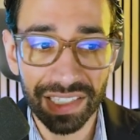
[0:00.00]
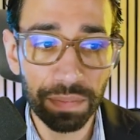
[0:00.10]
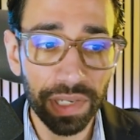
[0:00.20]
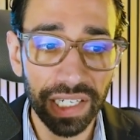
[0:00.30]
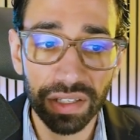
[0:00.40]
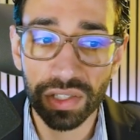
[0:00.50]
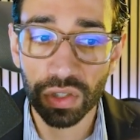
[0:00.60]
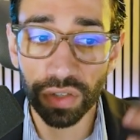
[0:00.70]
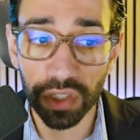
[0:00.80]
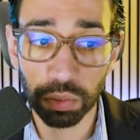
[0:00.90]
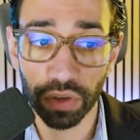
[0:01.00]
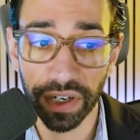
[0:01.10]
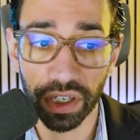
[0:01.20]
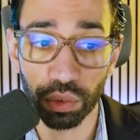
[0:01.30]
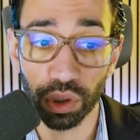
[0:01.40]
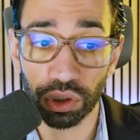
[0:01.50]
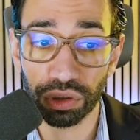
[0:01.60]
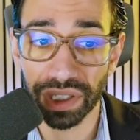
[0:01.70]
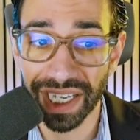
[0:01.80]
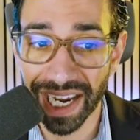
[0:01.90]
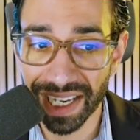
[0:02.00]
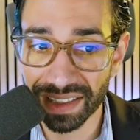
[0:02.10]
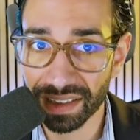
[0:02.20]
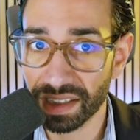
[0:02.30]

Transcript: typically the service provider will create